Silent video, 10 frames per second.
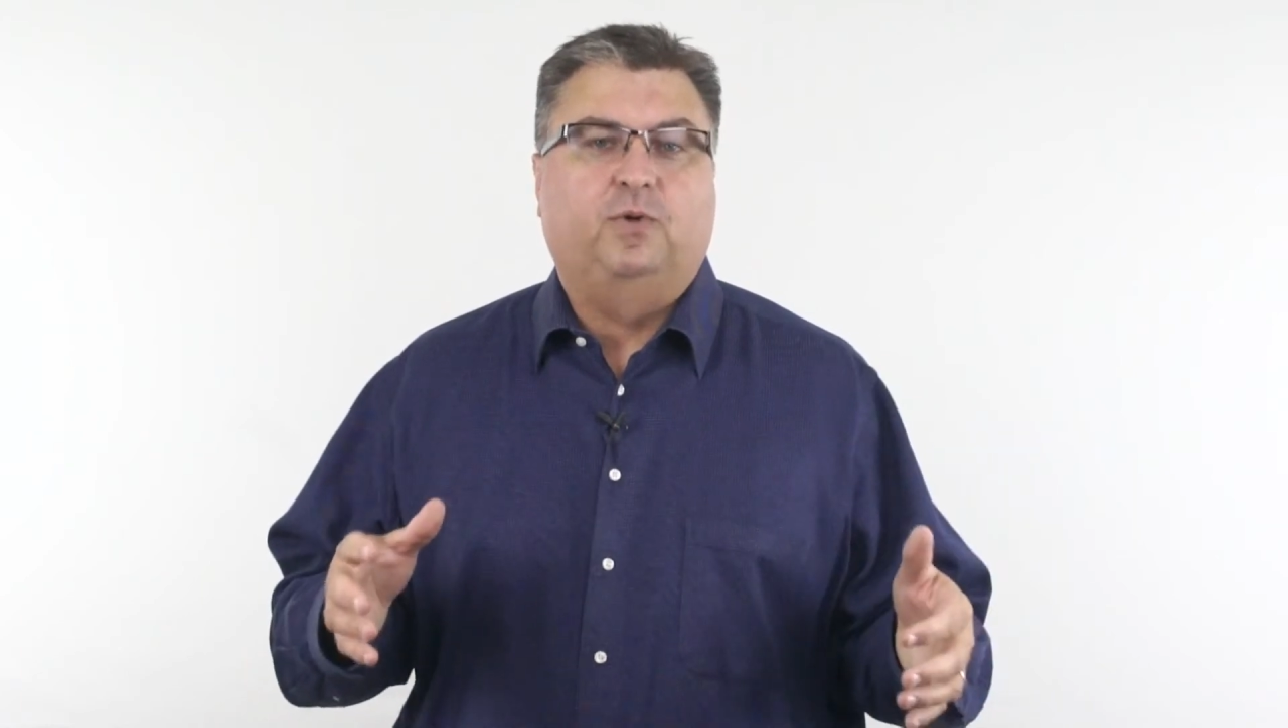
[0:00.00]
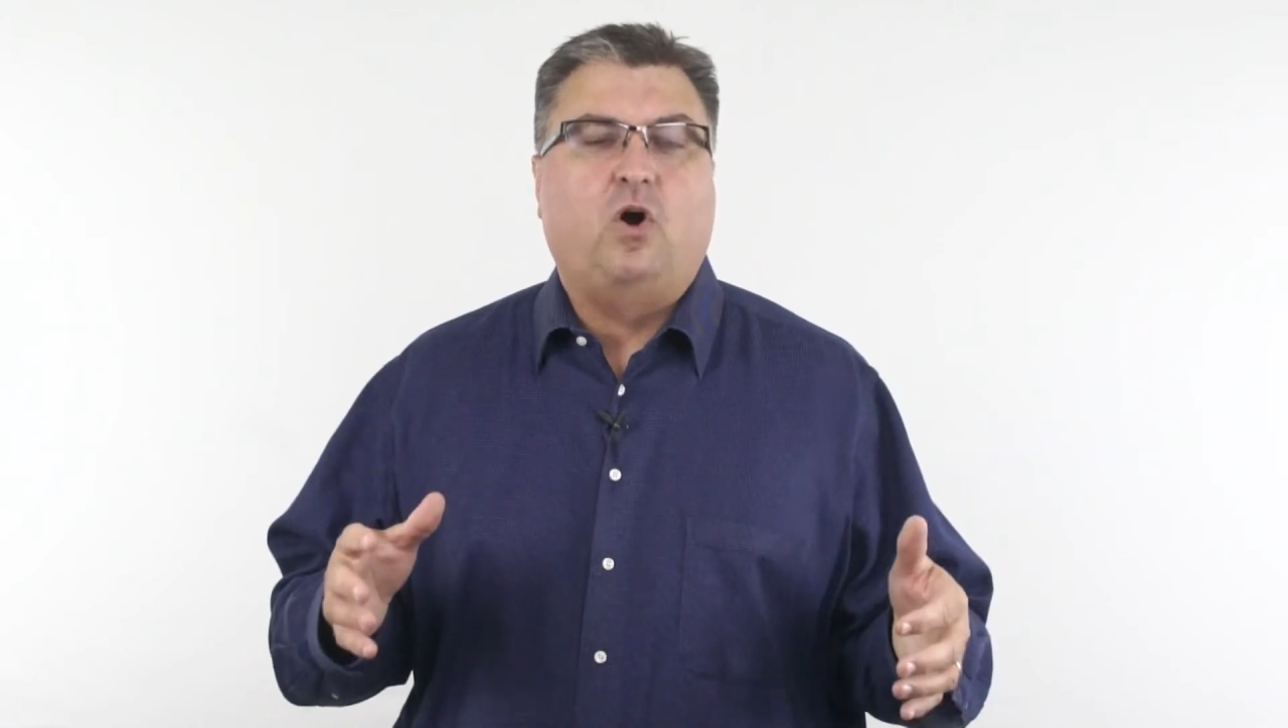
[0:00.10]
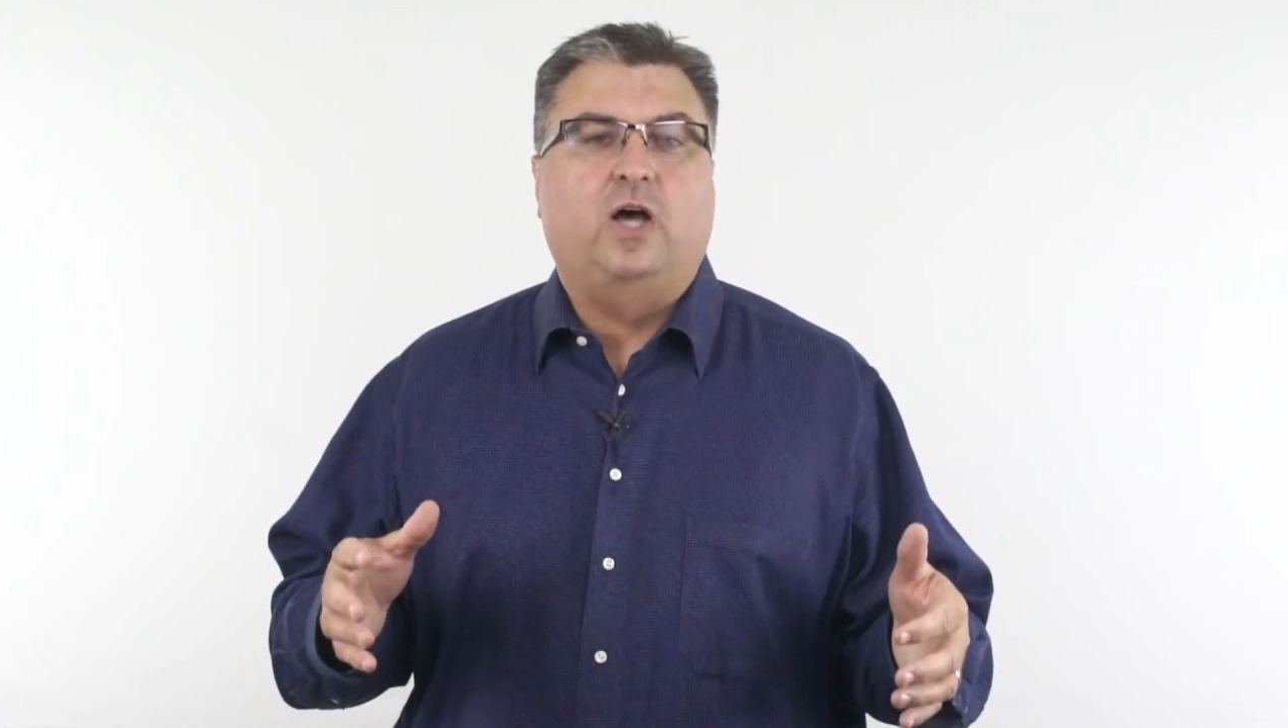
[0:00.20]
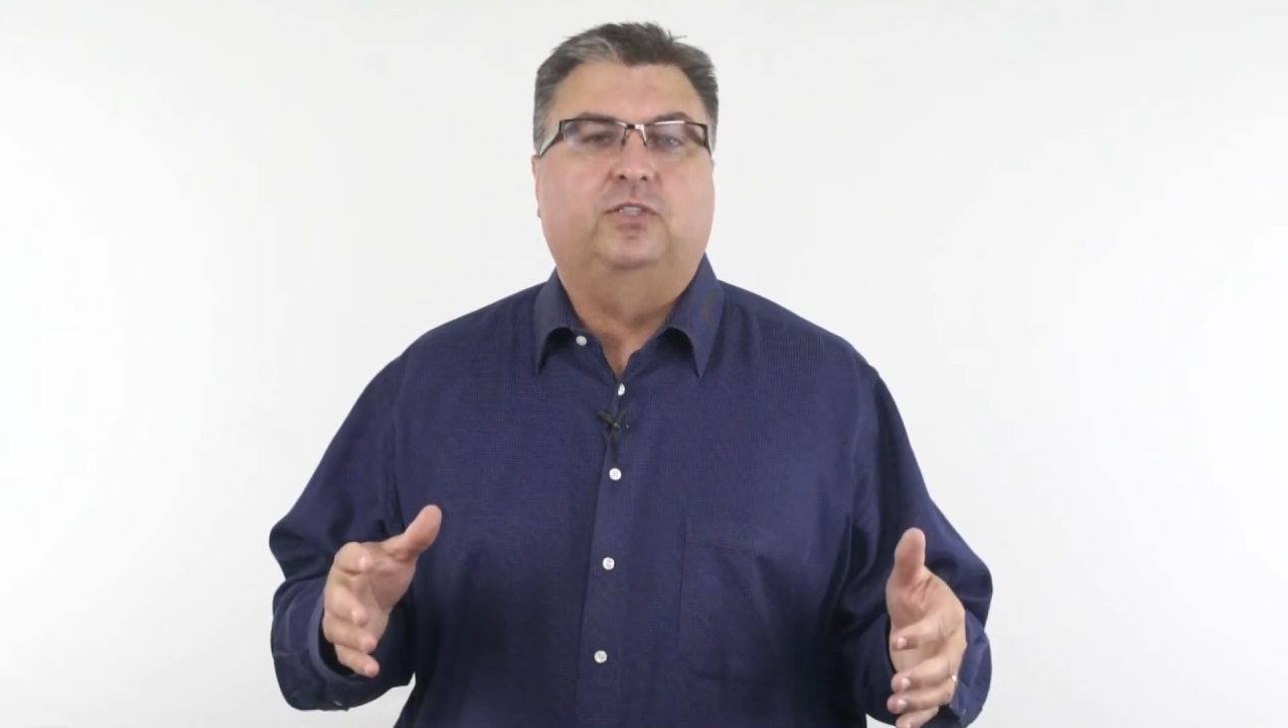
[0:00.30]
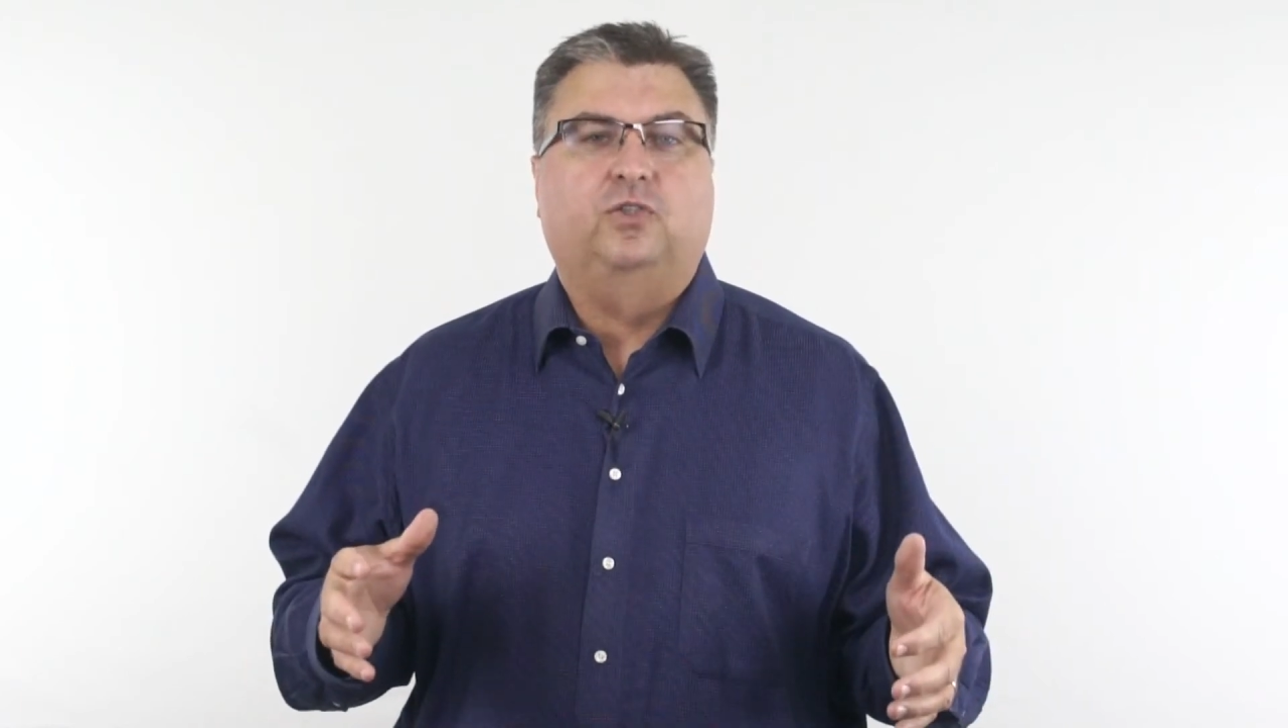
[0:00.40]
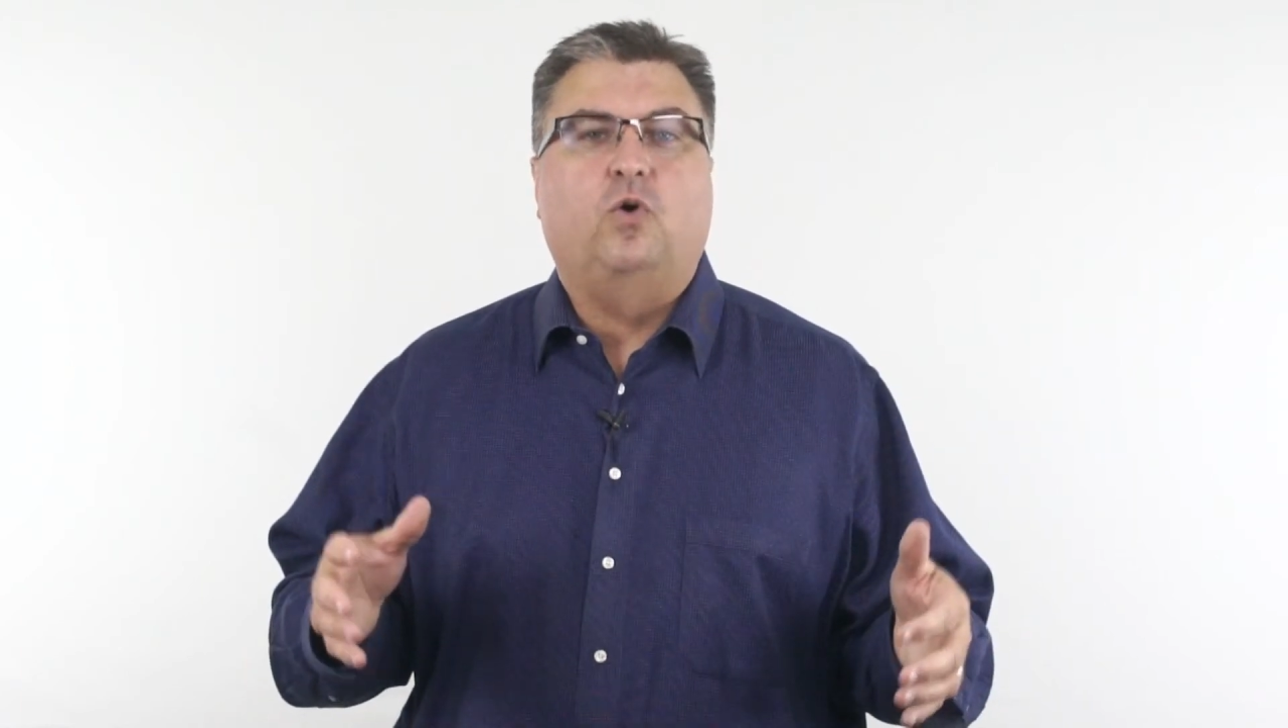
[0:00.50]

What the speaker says: costs